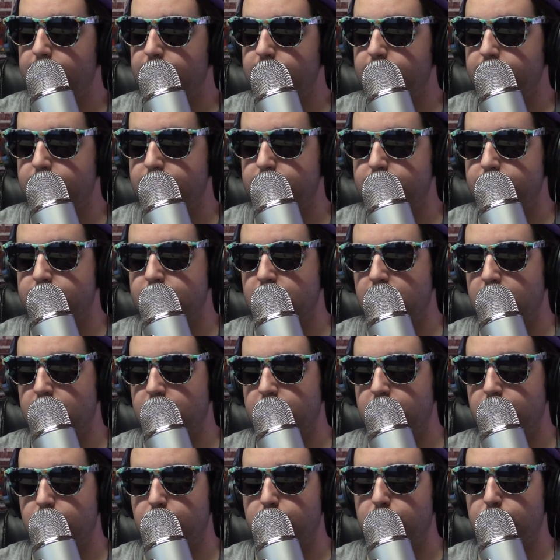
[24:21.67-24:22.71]
She's that
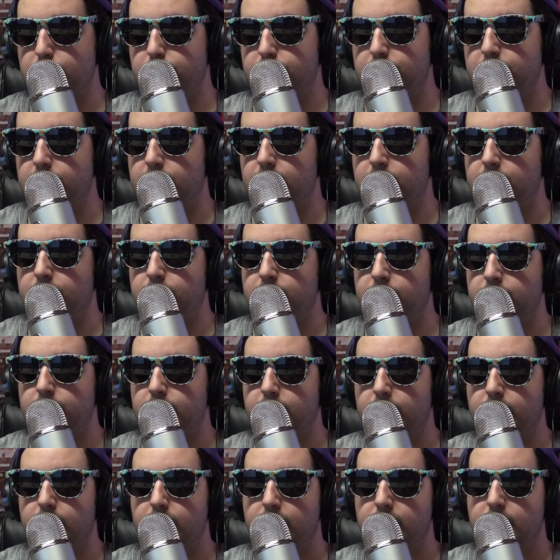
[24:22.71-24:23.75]
old and out of it.
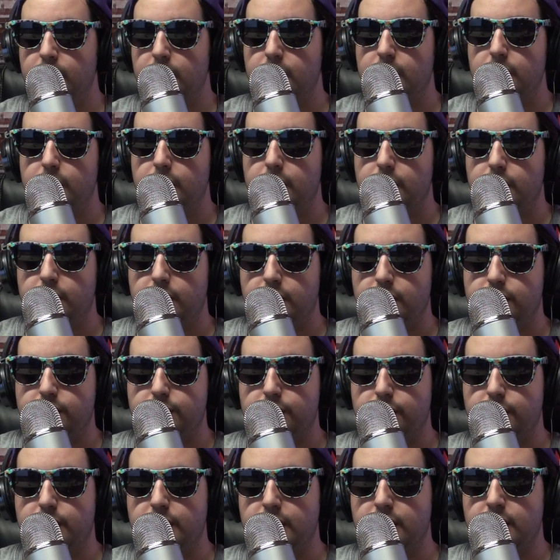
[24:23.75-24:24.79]
So
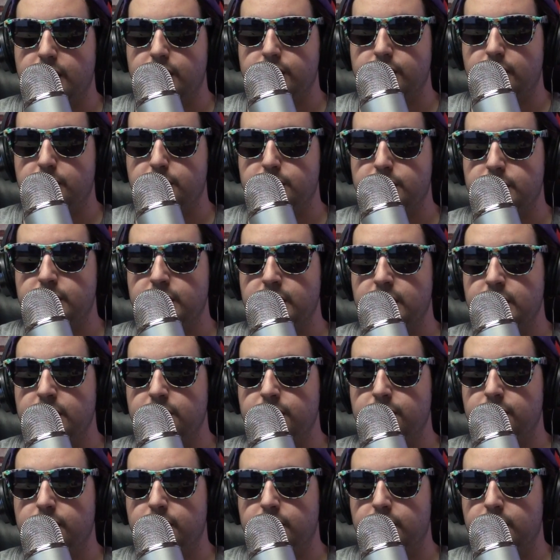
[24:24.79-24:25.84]
then as I was
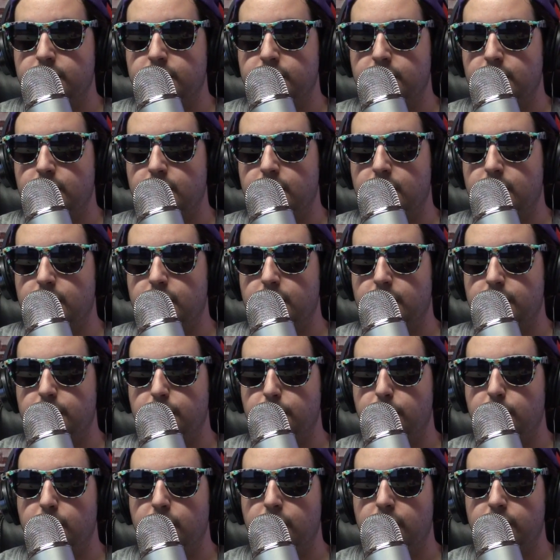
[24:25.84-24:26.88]
leaving, I had to
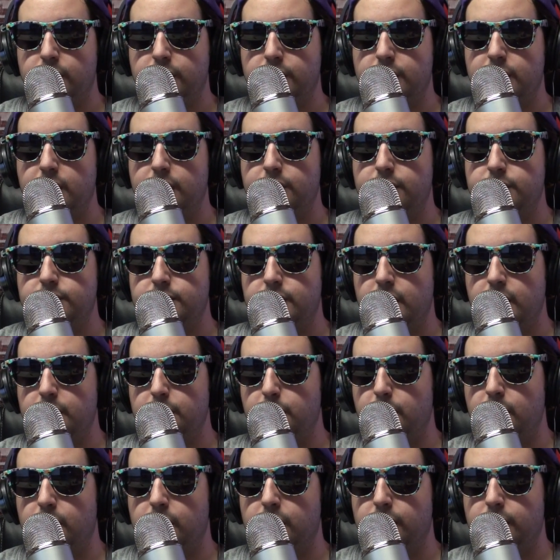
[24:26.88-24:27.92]
walk down the
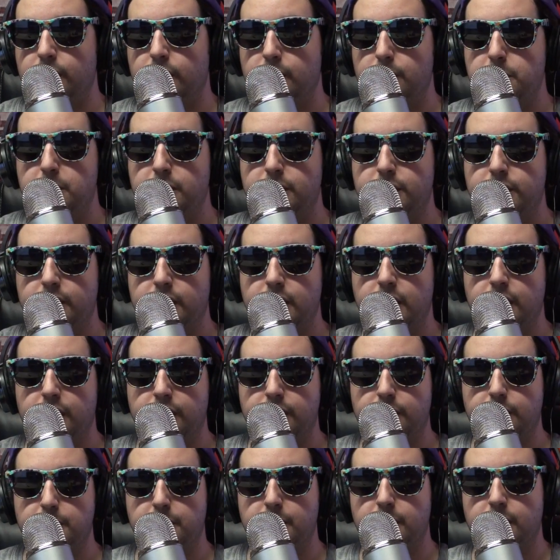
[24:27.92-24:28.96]
sidewalk a little bit to get
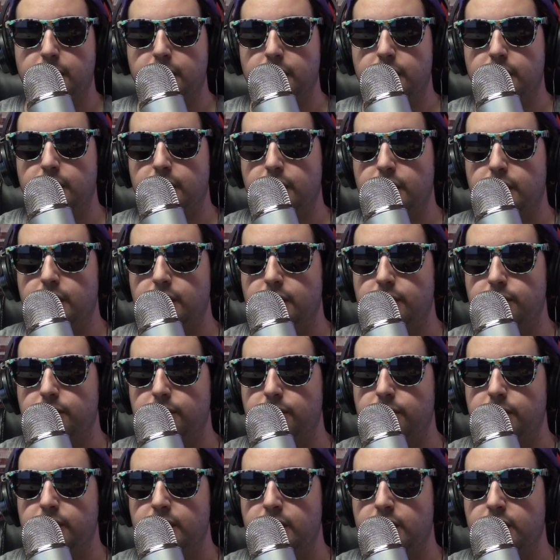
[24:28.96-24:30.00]
to my
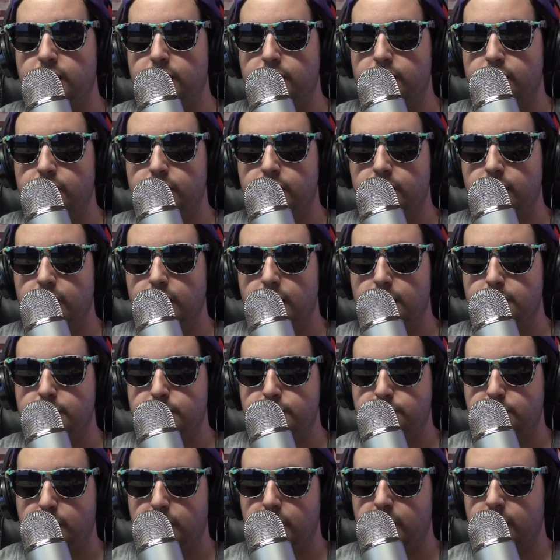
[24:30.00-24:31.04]
vehicle that was
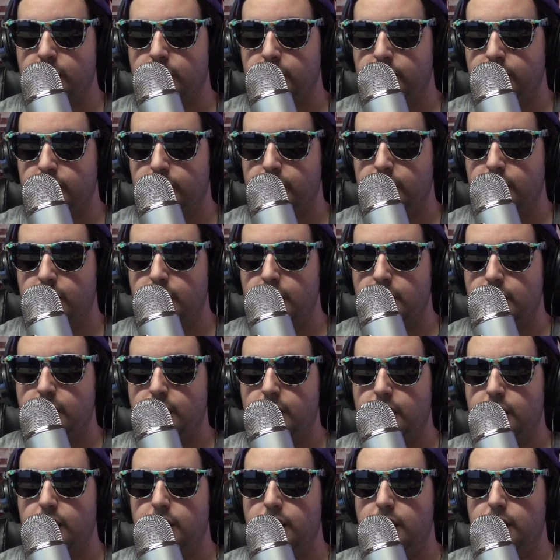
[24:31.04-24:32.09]
parked.
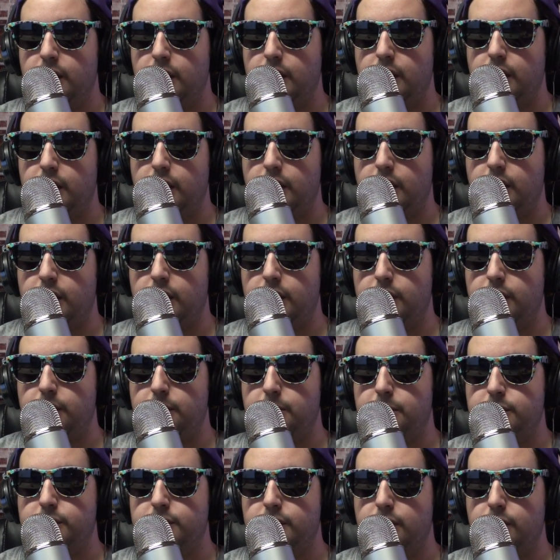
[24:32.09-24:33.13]
And
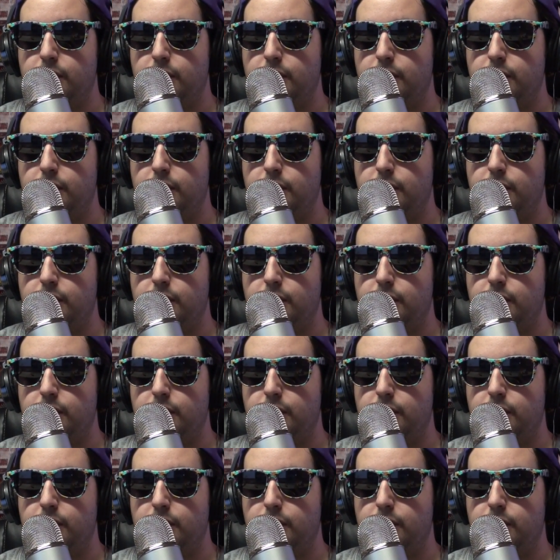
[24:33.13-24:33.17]
there's